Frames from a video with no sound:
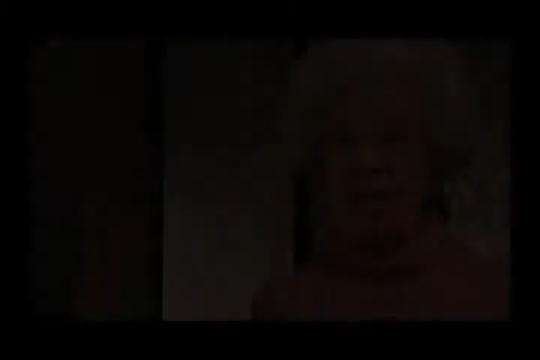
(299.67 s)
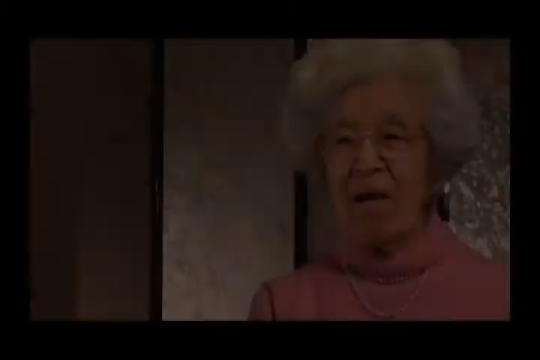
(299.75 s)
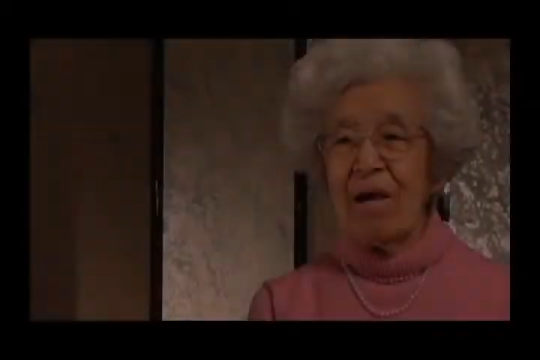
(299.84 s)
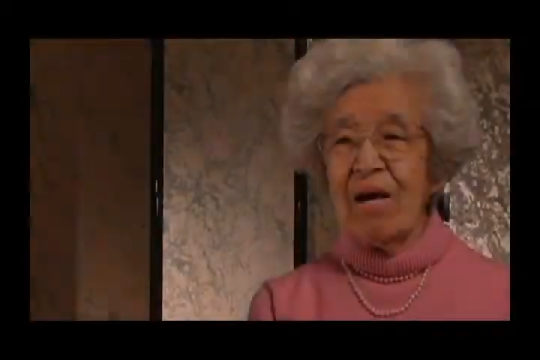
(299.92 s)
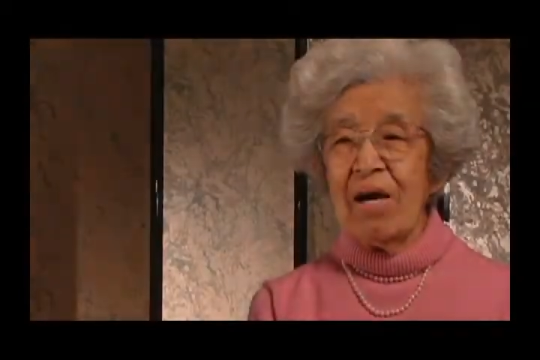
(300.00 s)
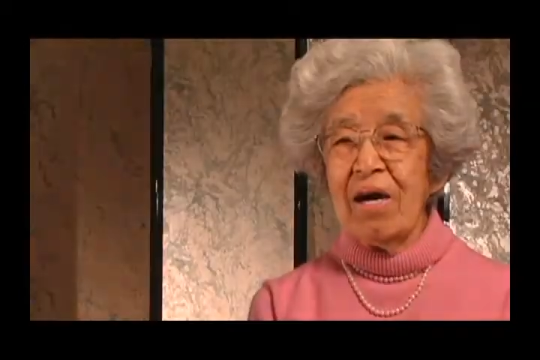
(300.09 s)

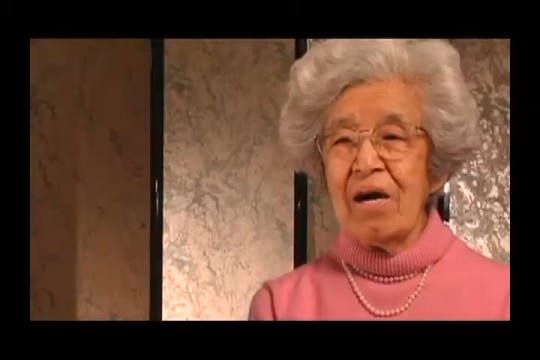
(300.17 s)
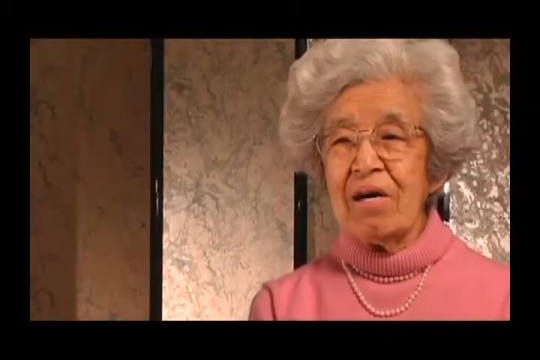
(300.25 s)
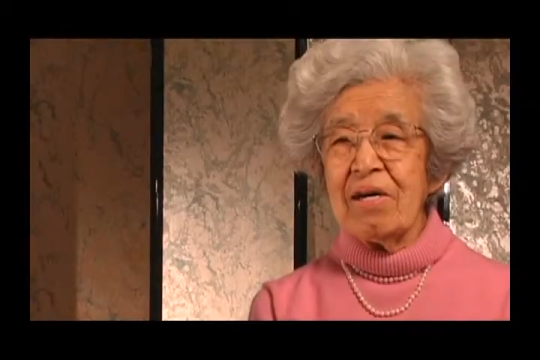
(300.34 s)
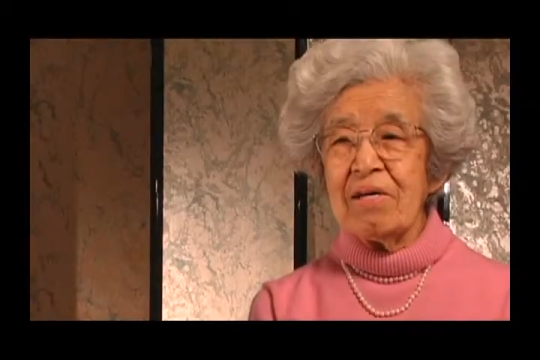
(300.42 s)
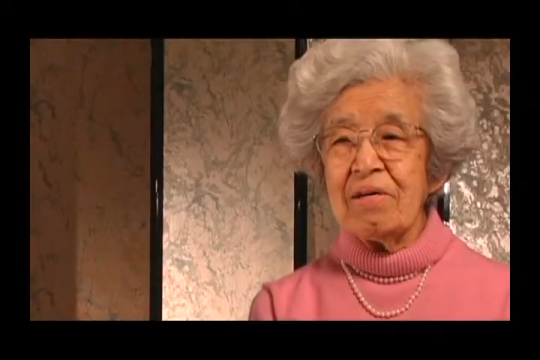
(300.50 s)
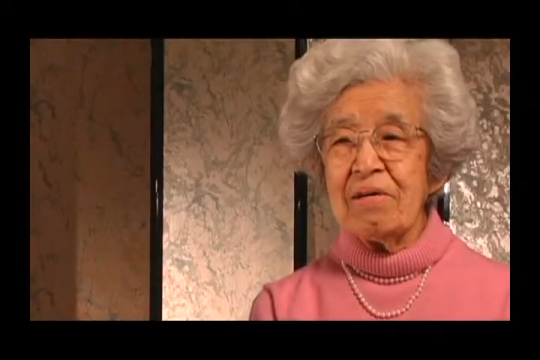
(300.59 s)
I
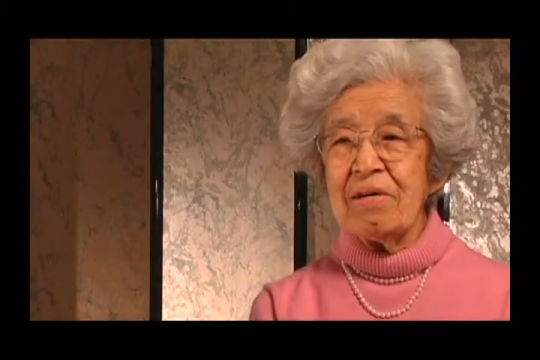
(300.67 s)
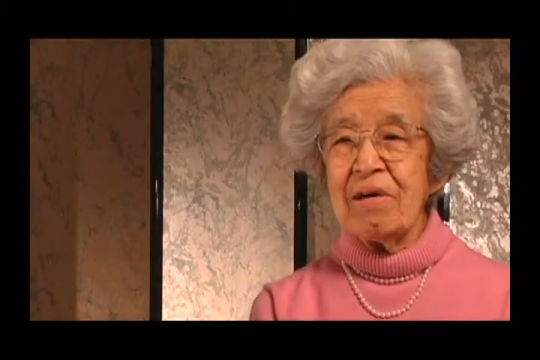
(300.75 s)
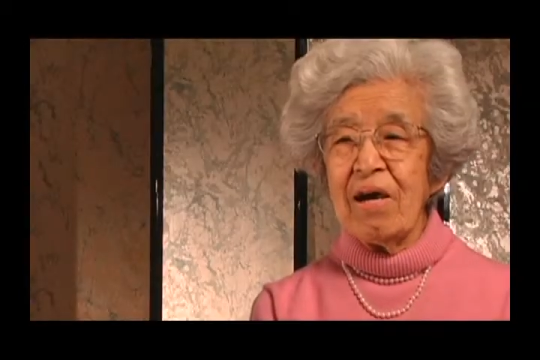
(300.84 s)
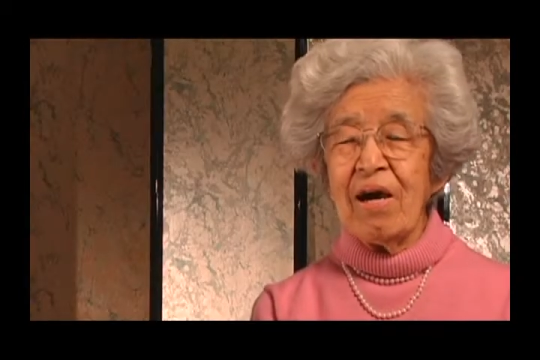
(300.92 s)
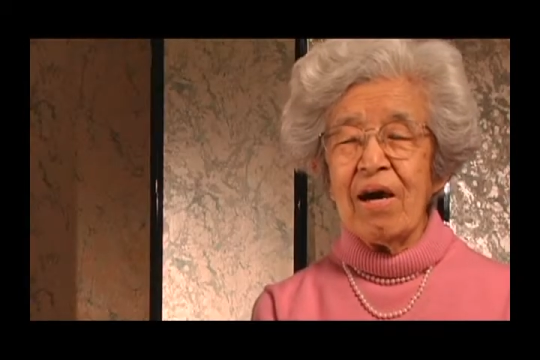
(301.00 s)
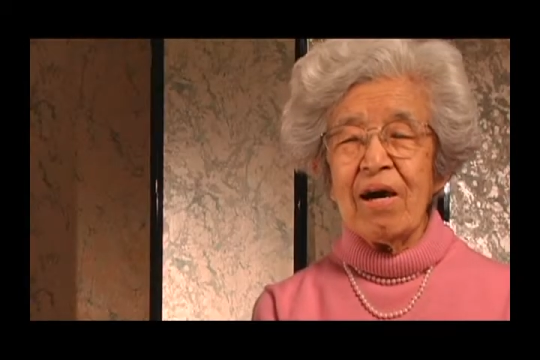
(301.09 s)

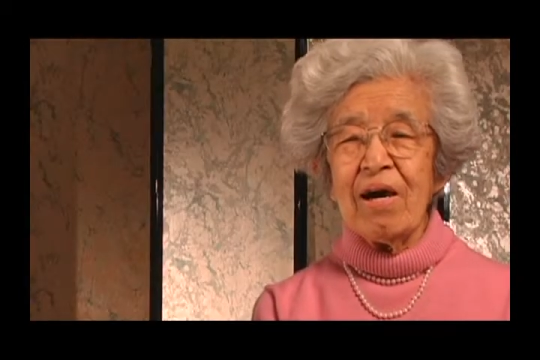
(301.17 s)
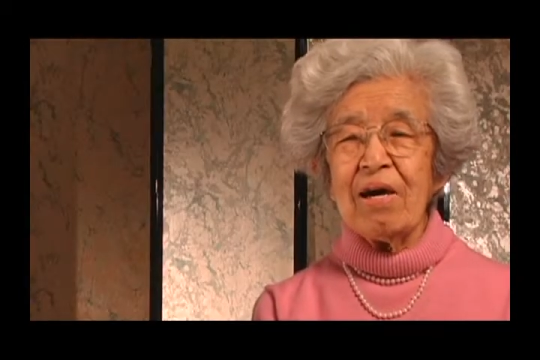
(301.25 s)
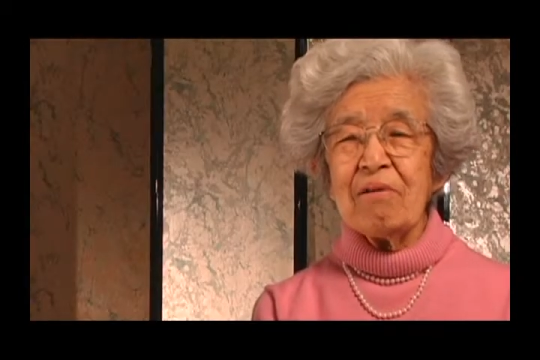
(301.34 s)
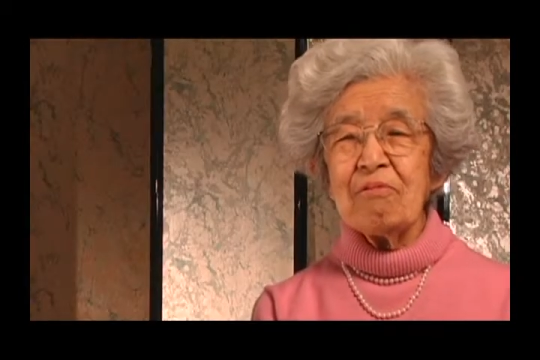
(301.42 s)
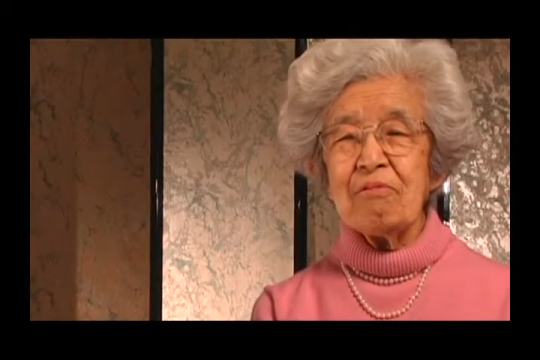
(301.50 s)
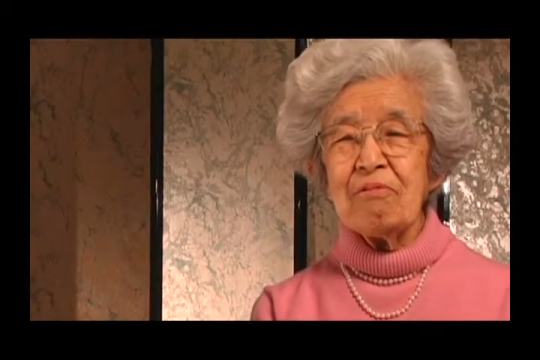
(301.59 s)

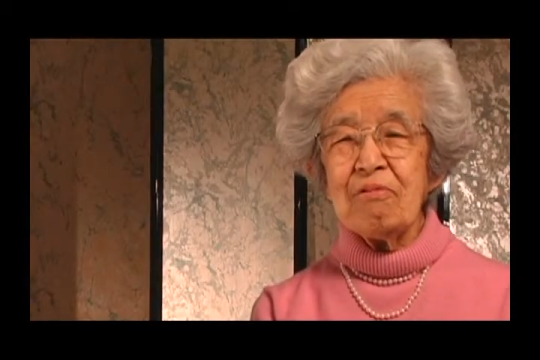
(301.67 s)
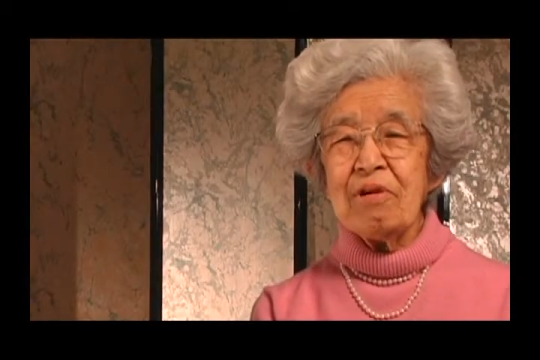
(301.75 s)
really,